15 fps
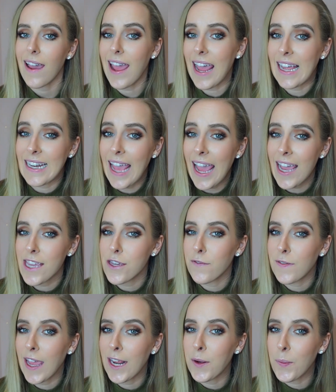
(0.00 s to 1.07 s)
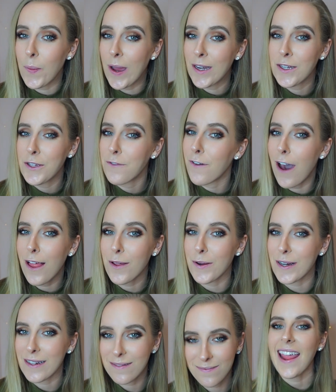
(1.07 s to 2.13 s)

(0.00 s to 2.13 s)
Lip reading: And hey, you've gained 1 new follower.